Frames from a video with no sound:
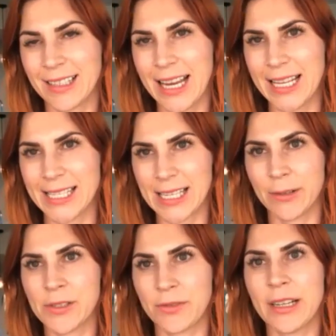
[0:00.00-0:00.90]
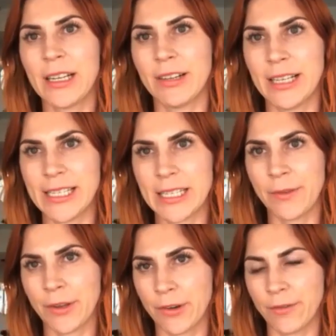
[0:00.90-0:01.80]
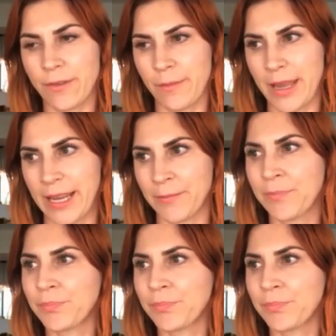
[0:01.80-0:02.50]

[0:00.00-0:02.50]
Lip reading: And so it was really, really difficult for me